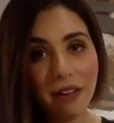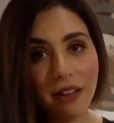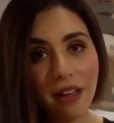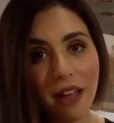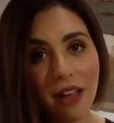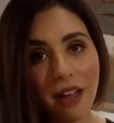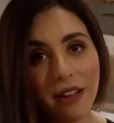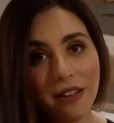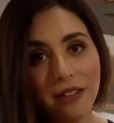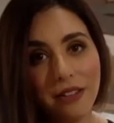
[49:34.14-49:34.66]

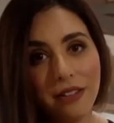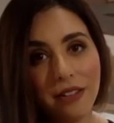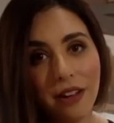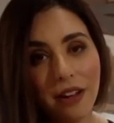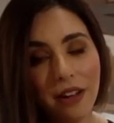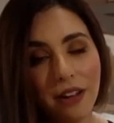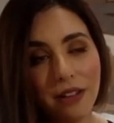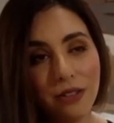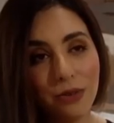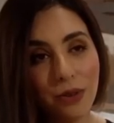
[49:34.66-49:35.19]
And
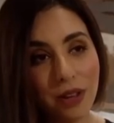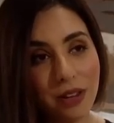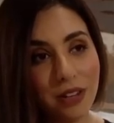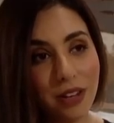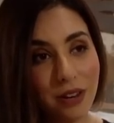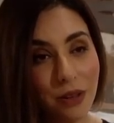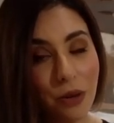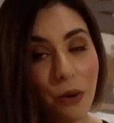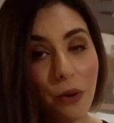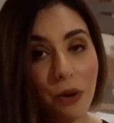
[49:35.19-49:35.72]
so I
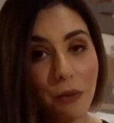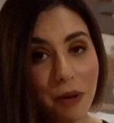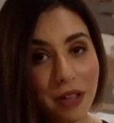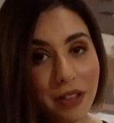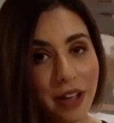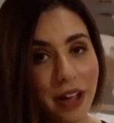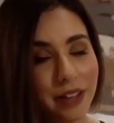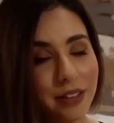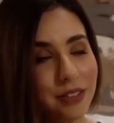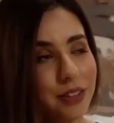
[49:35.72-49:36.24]
did go on my
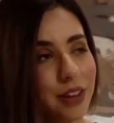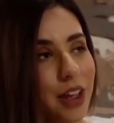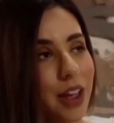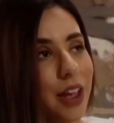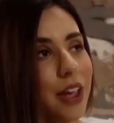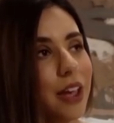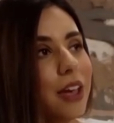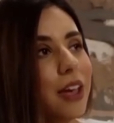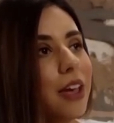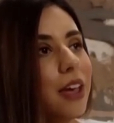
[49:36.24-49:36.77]
last
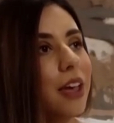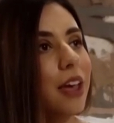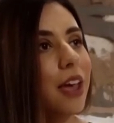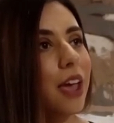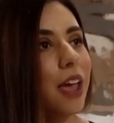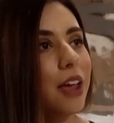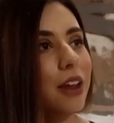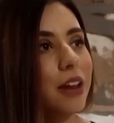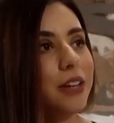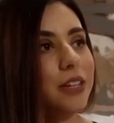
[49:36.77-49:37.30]
day,
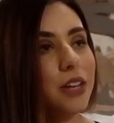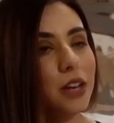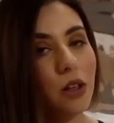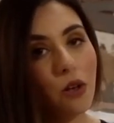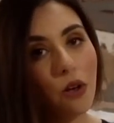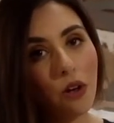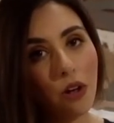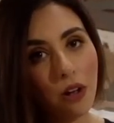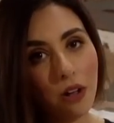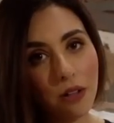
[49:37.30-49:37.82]
and I did
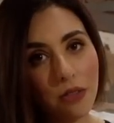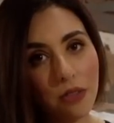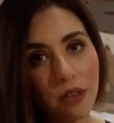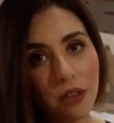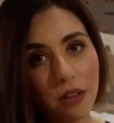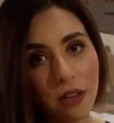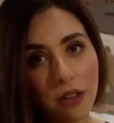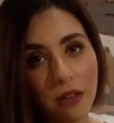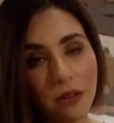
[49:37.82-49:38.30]
call the